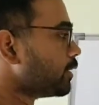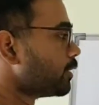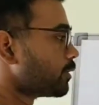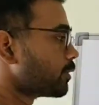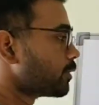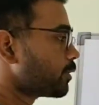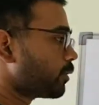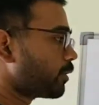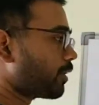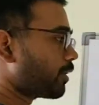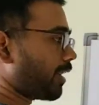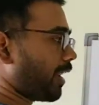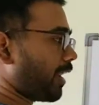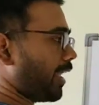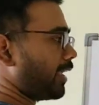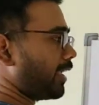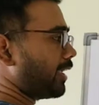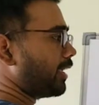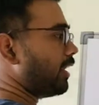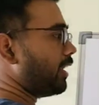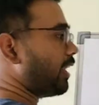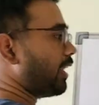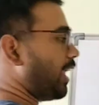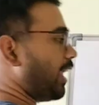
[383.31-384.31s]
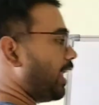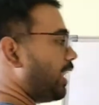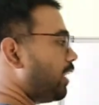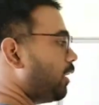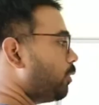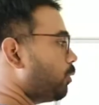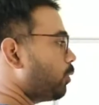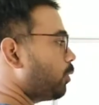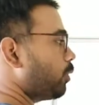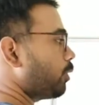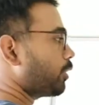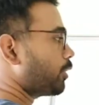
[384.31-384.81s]
So triangle
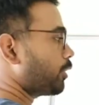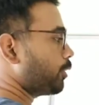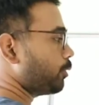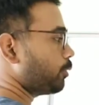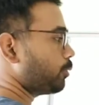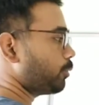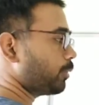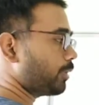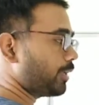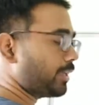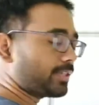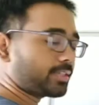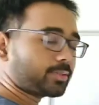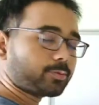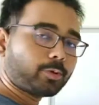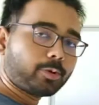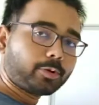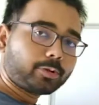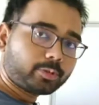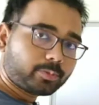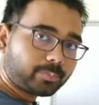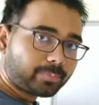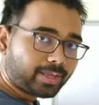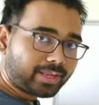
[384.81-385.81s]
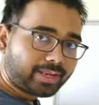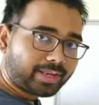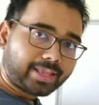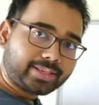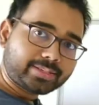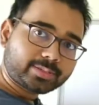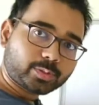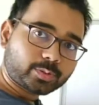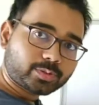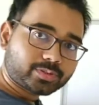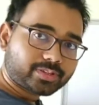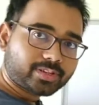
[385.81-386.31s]
LOQ is going to be an
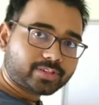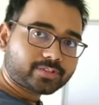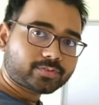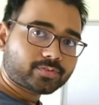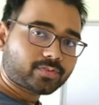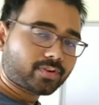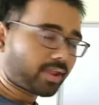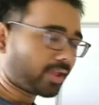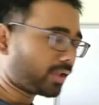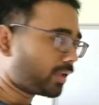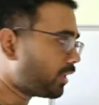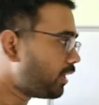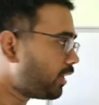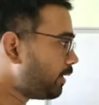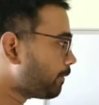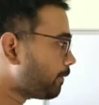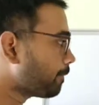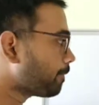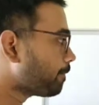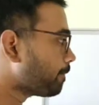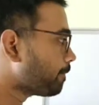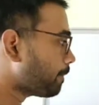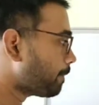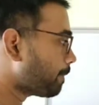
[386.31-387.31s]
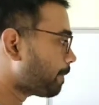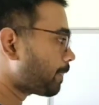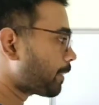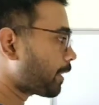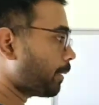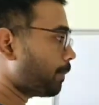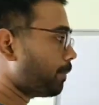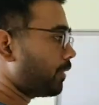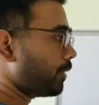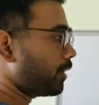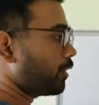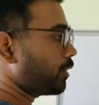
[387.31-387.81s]
isosceles triangle
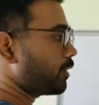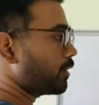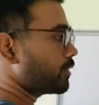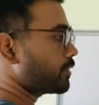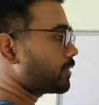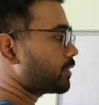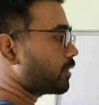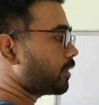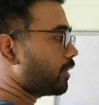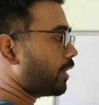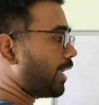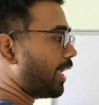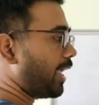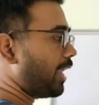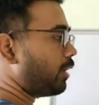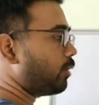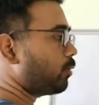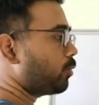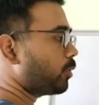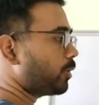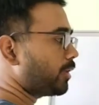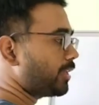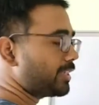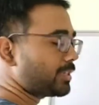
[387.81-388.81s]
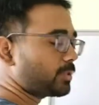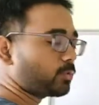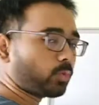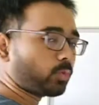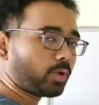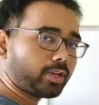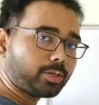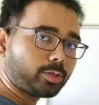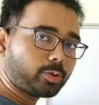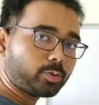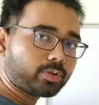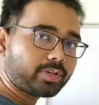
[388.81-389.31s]
because LO is
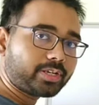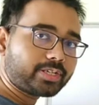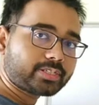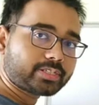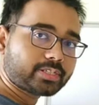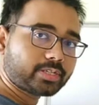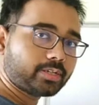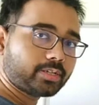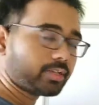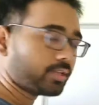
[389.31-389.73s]
1 unit,